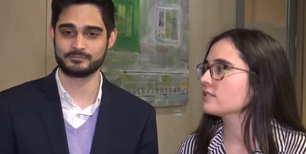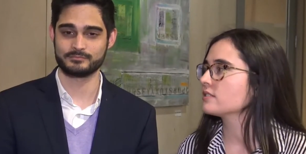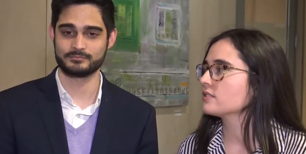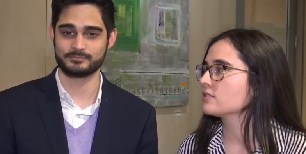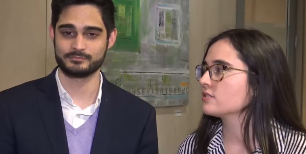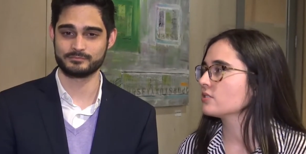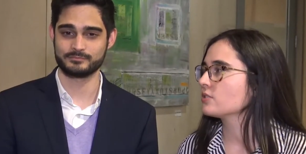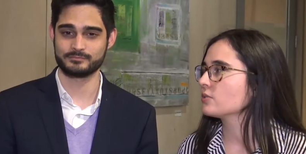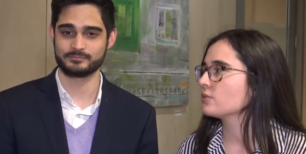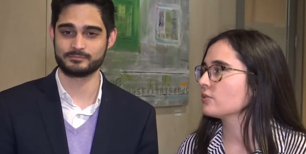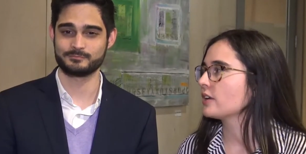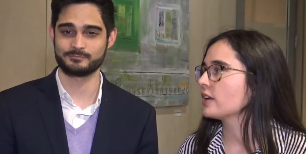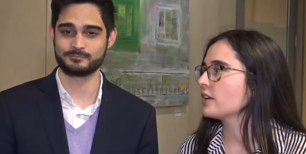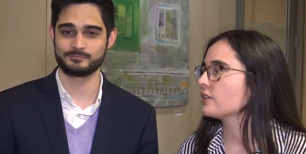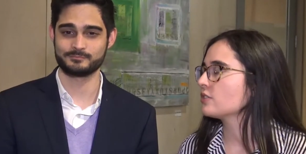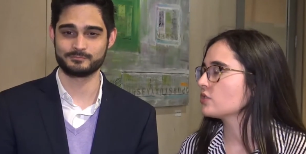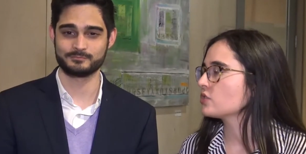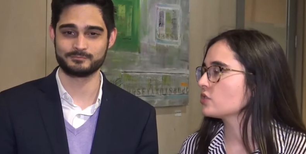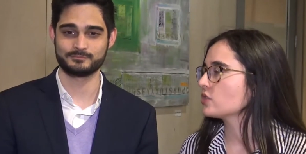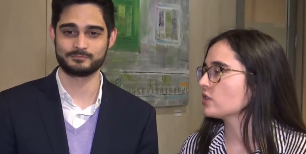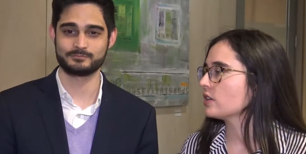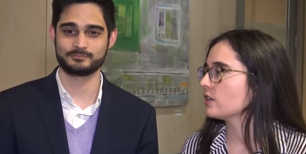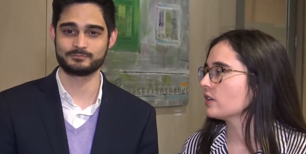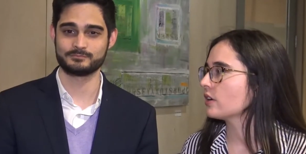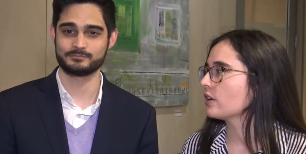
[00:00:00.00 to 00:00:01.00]
Speaker 1: And so we're
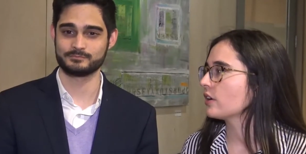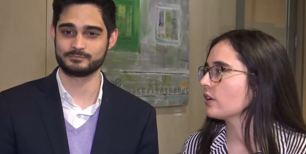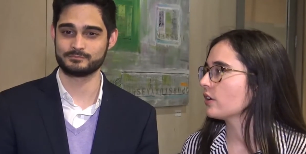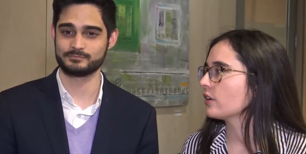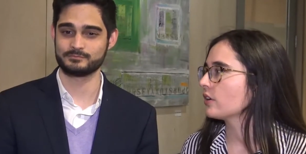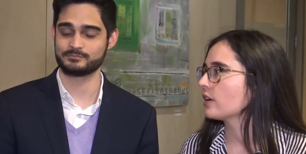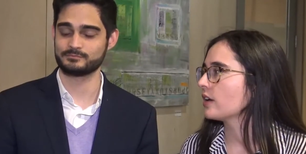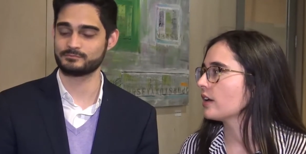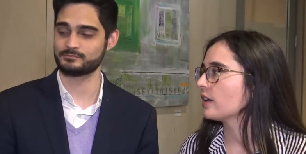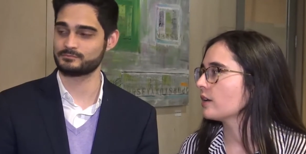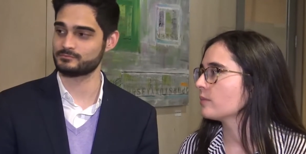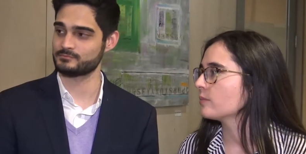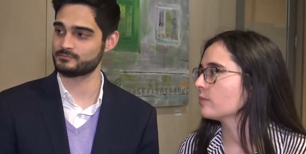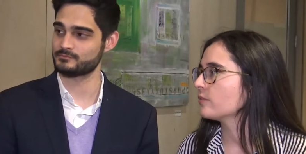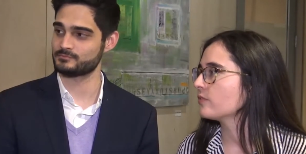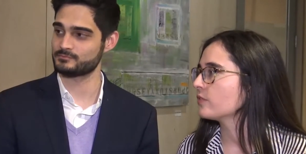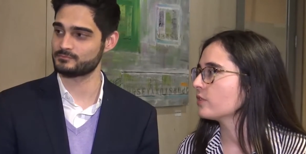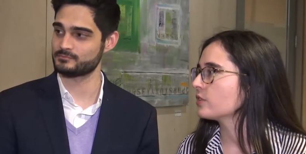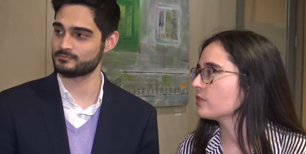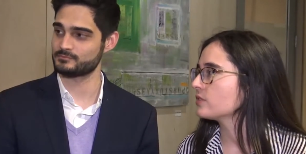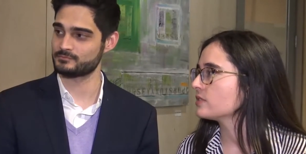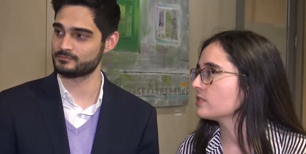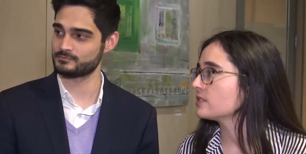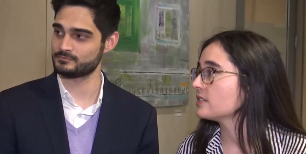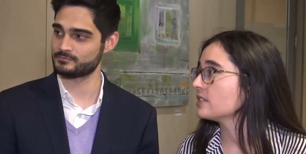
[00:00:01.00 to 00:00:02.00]
entering our um,
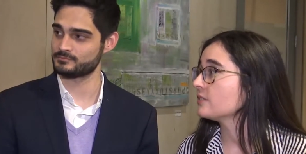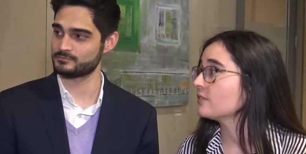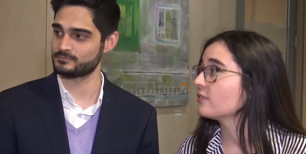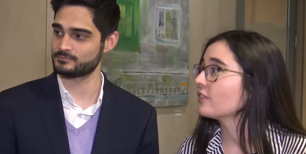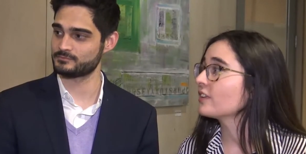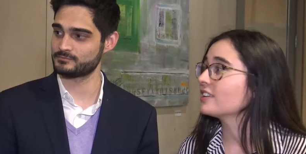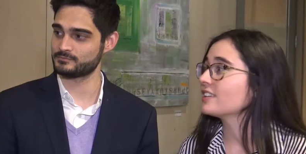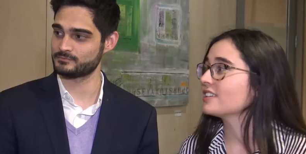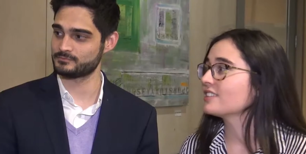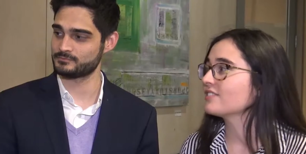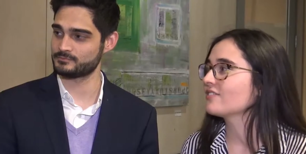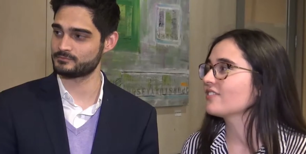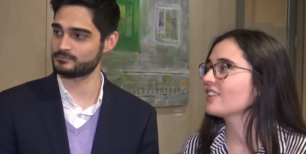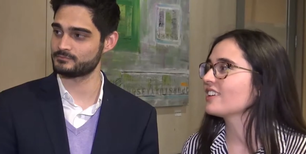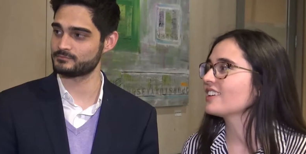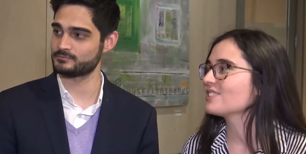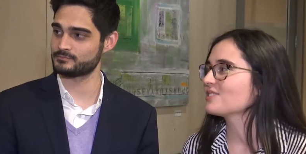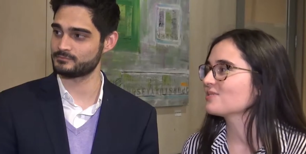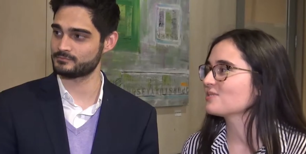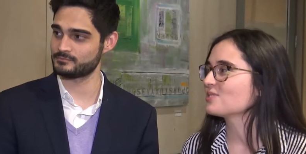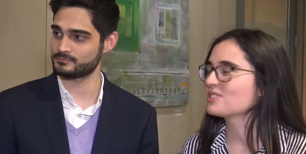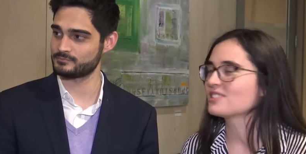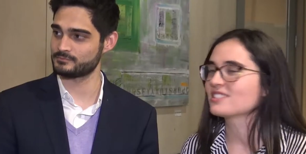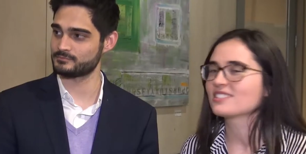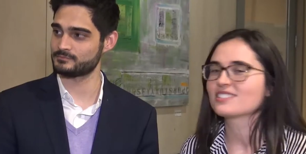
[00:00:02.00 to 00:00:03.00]
first seed funding
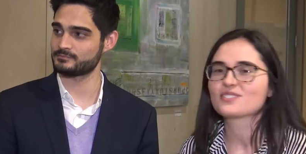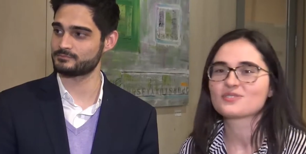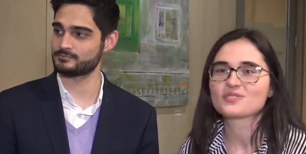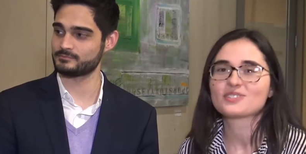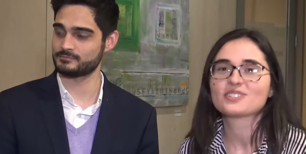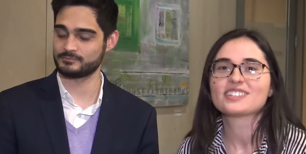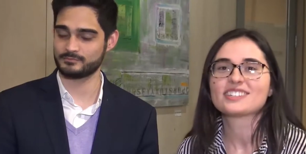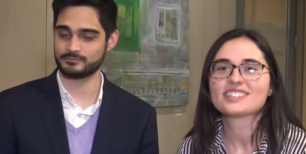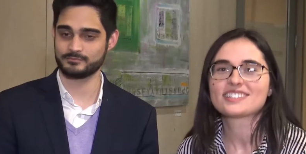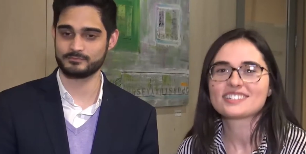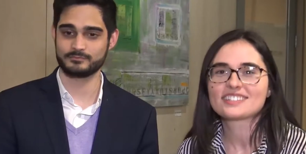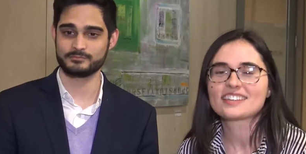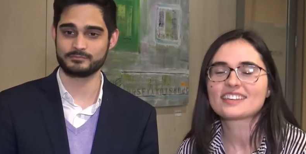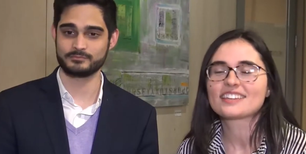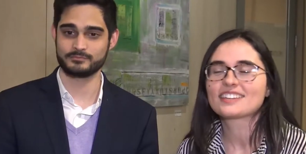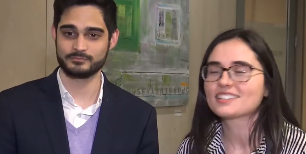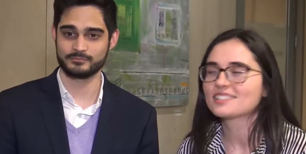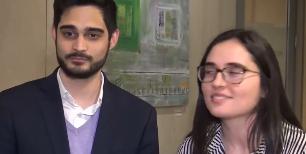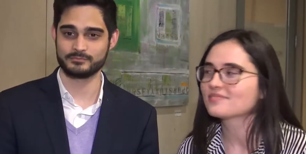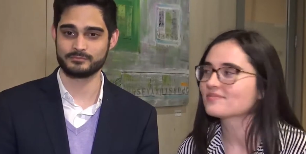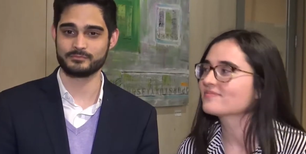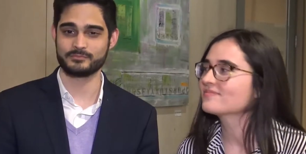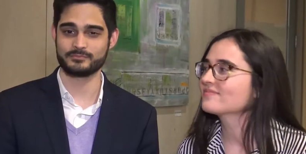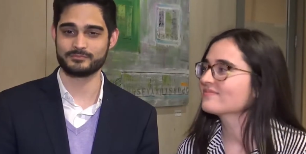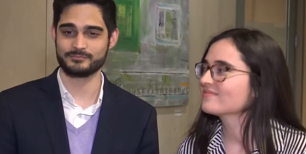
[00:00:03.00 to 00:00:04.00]
phase, which is really exciting.
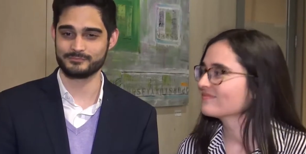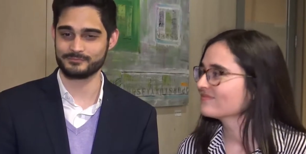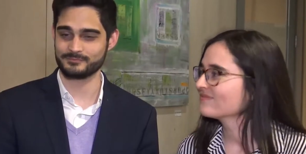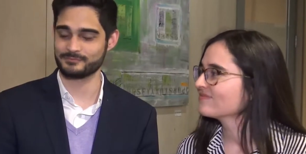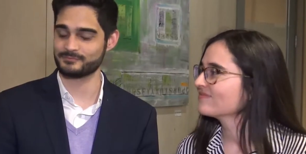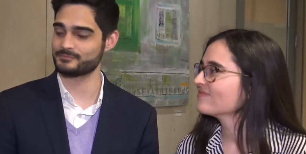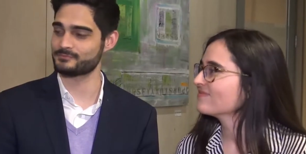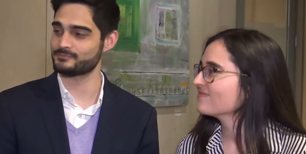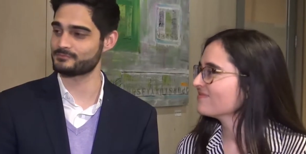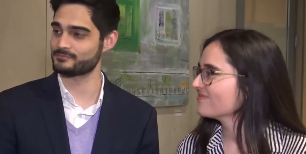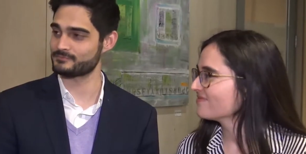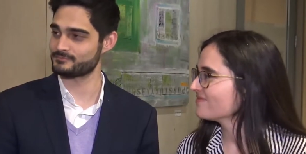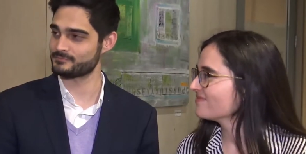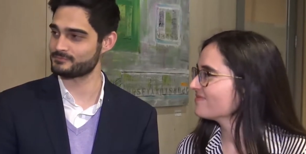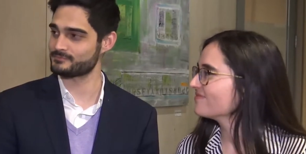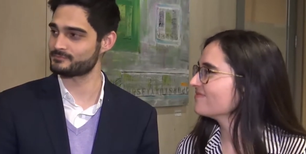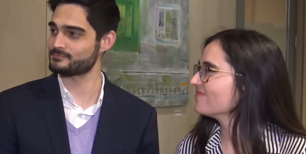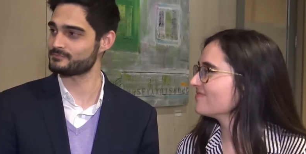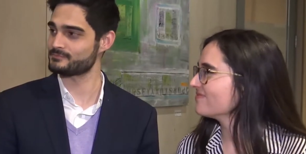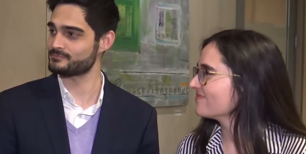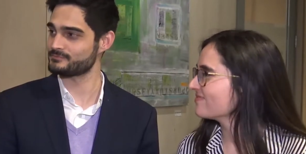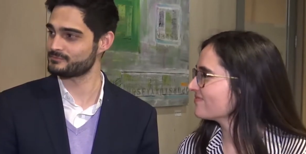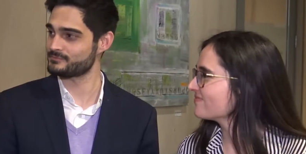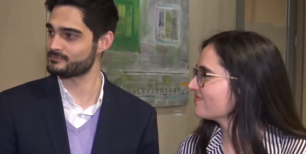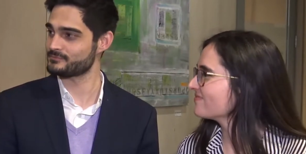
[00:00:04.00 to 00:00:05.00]
Oh, cool. Mm-hmm.
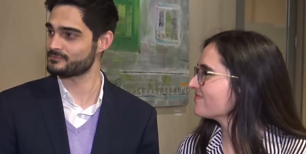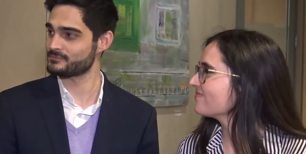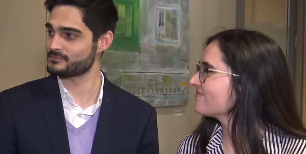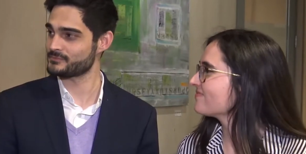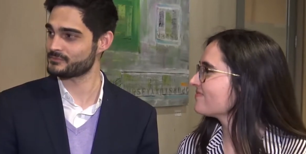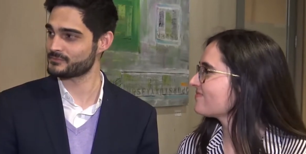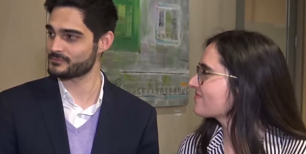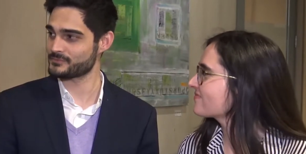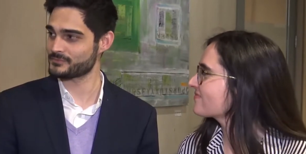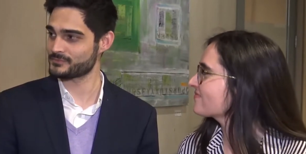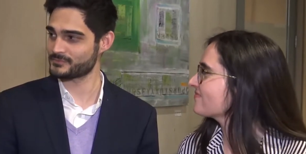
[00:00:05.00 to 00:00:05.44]
Super. That's amazing.